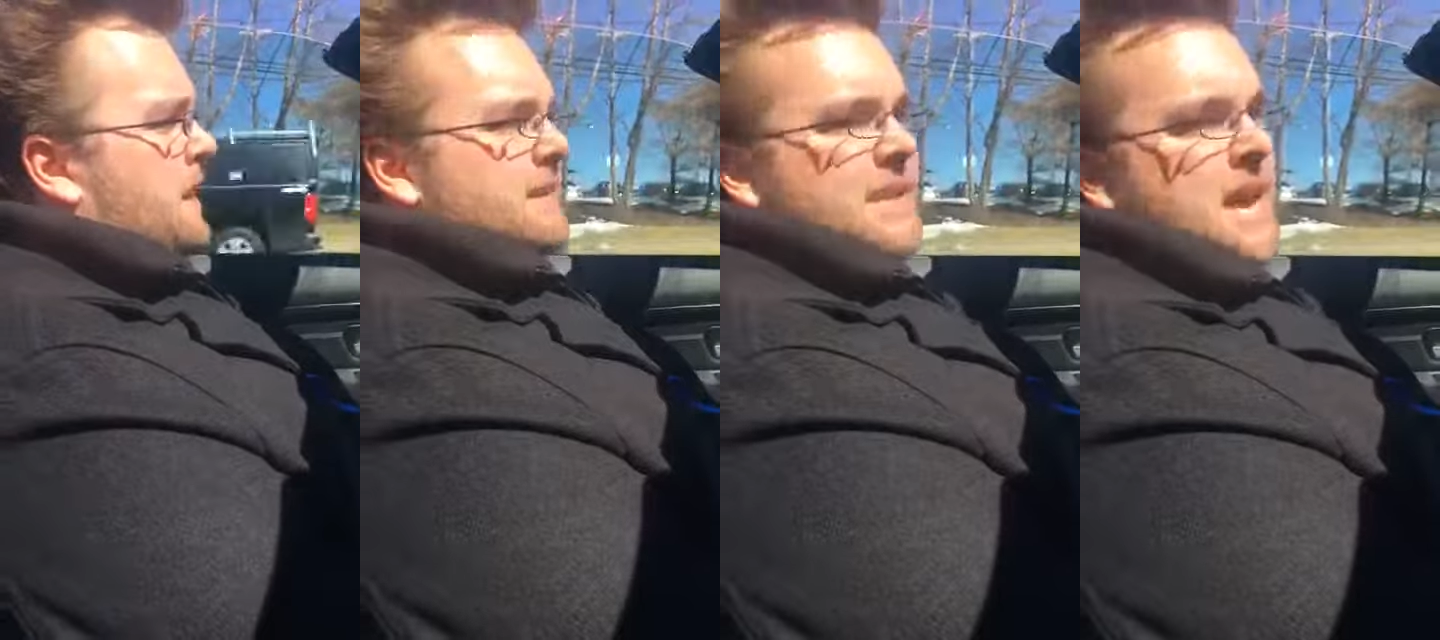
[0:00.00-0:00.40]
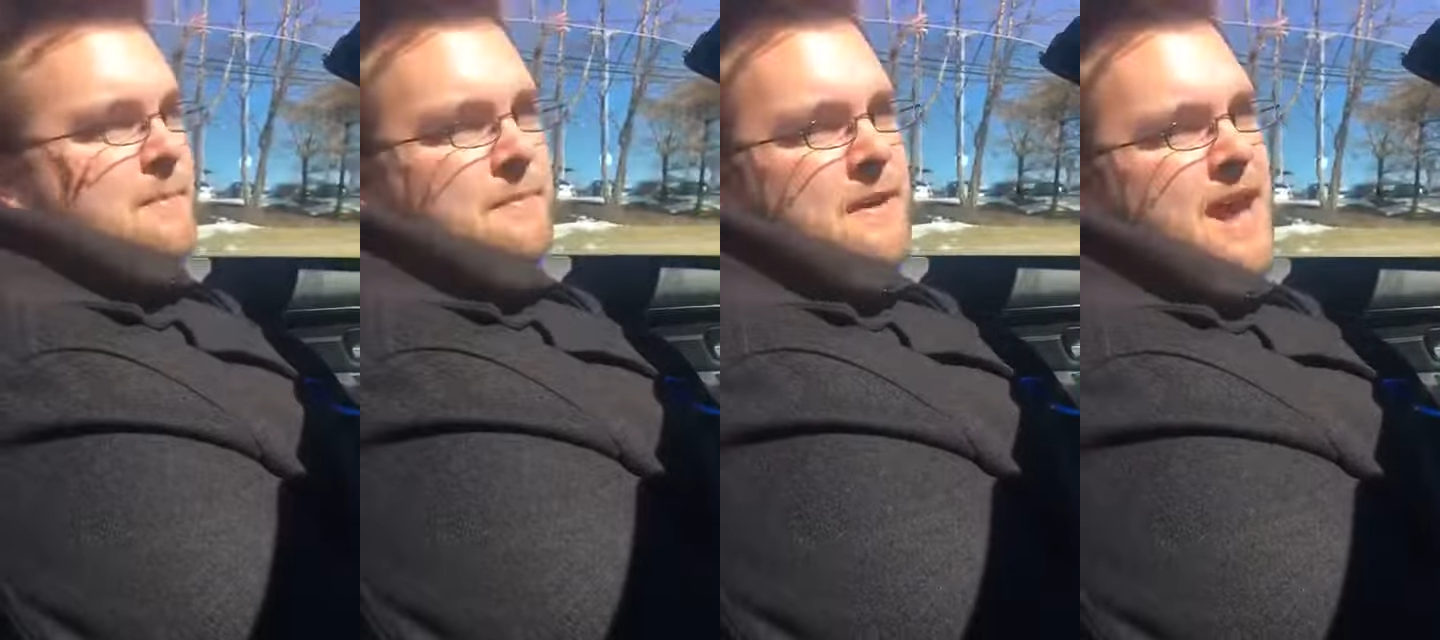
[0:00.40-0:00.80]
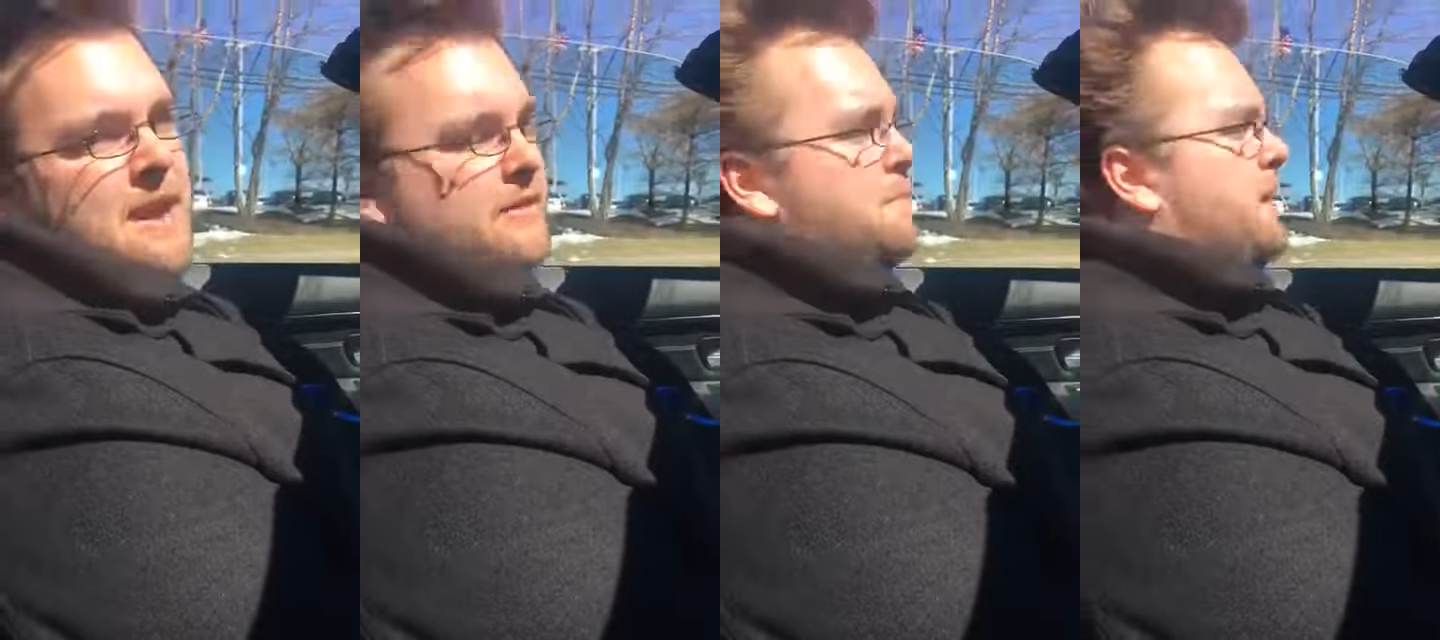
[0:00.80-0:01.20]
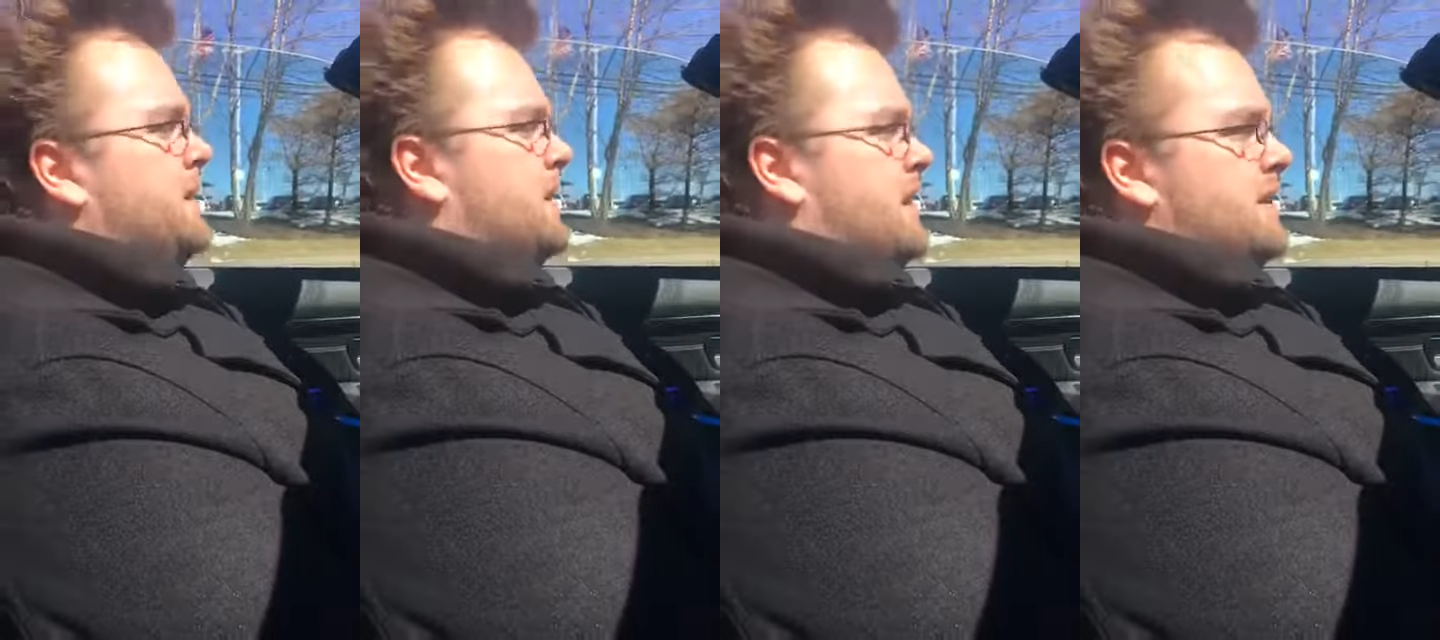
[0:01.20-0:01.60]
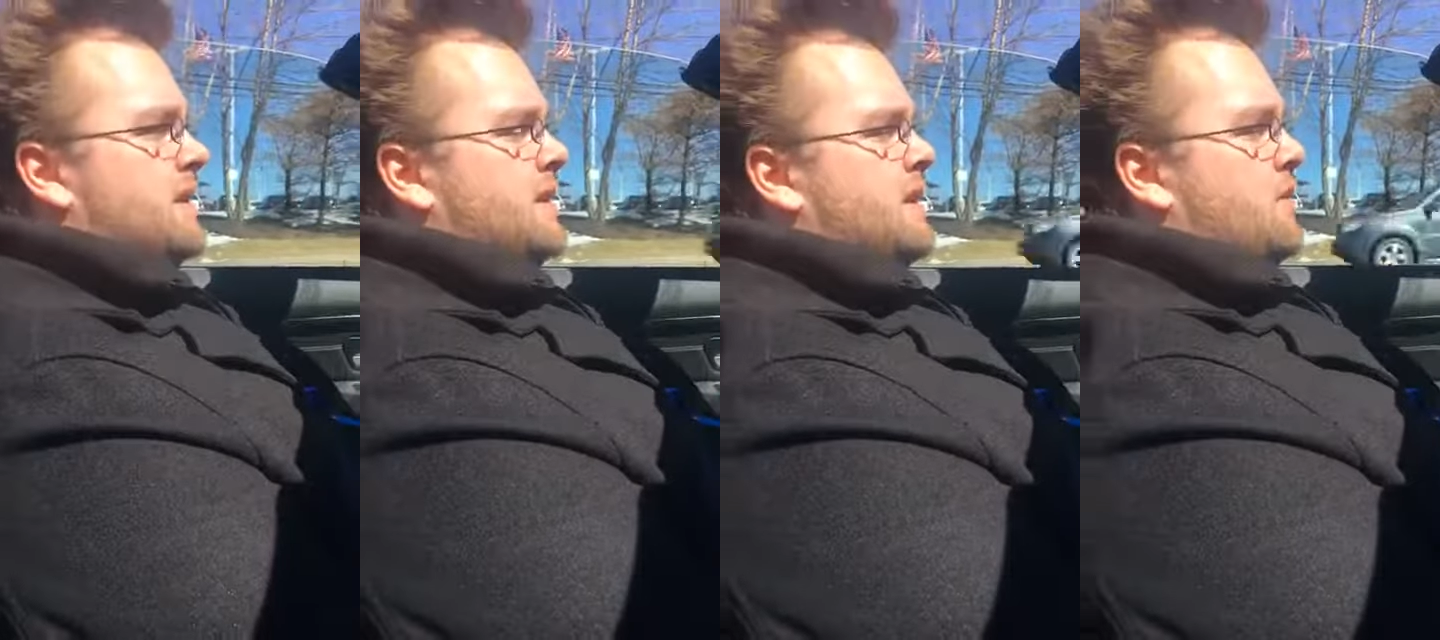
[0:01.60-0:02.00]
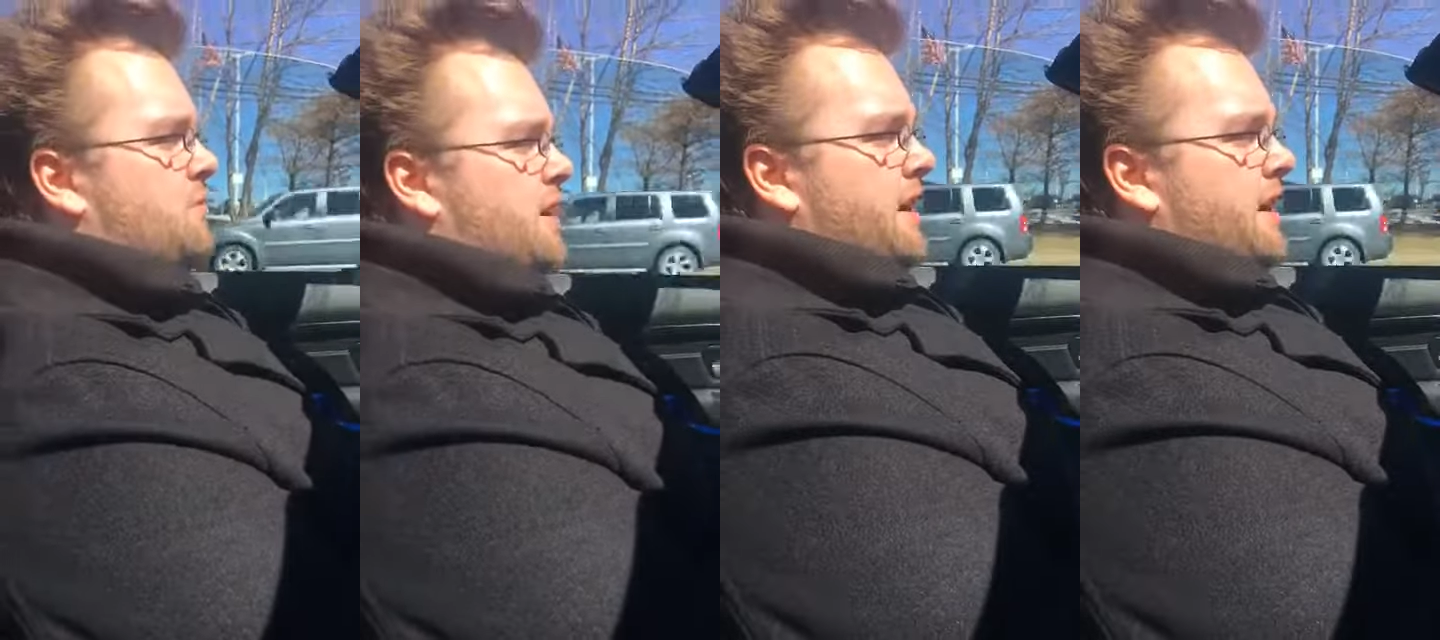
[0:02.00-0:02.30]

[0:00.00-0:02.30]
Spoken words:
it's the M5 that beats the E63.